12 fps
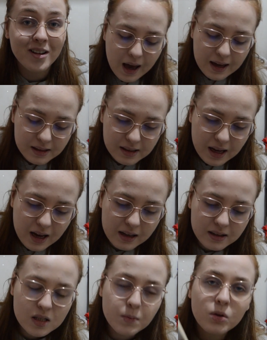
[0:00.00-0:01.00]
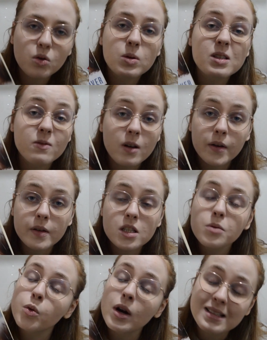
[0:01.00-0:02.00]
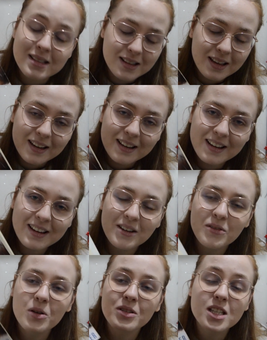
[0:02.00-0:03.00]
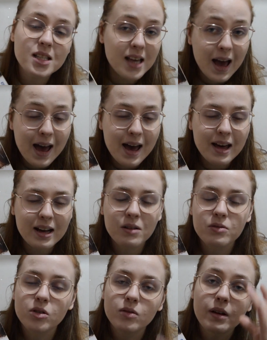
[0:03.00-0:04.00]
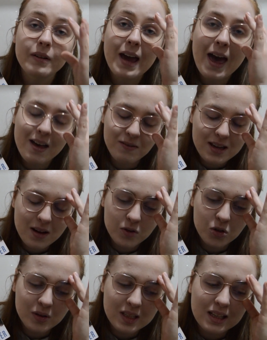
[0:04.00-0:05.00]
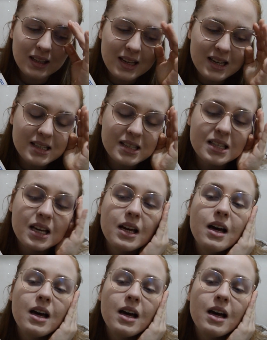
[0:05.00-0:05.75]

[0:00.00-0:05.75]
And yeah, this book was very depressing, very sad. I feel very heavy after reading this.